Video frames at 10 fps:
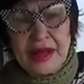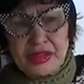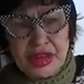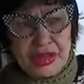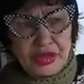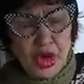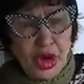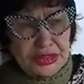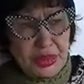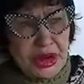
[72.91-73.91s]
Of, of
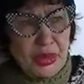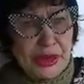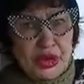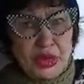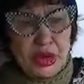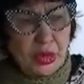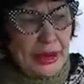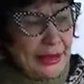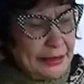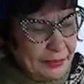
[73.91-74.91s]
course, we don't want to go in the
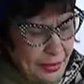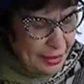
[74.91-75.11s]
rain.